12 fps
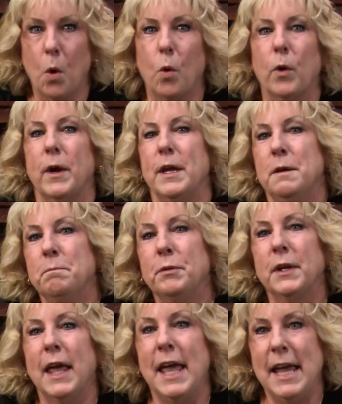or
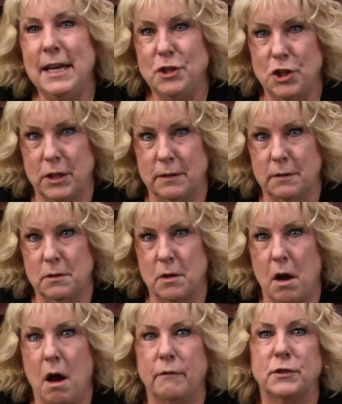implications
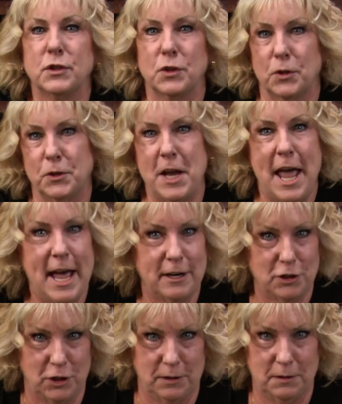of certain
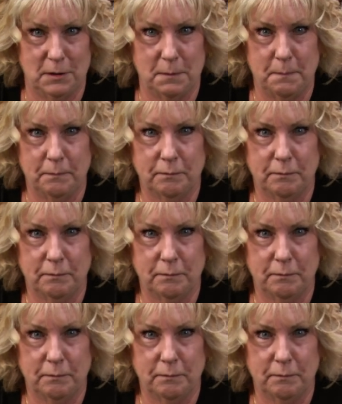actions.